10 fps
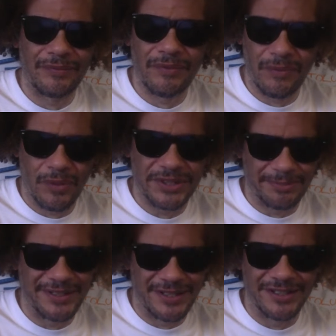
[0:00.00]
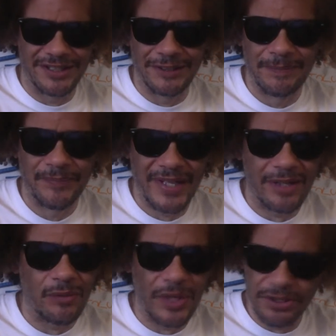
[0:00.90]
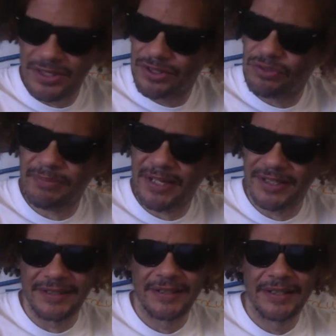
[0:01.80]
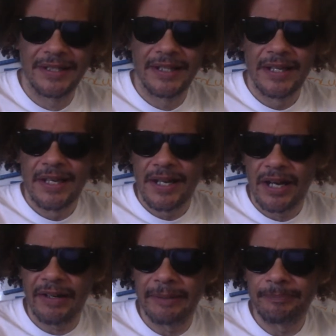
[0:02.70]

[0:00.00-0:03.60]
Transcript: what's been done to you and what you can do about it. All right.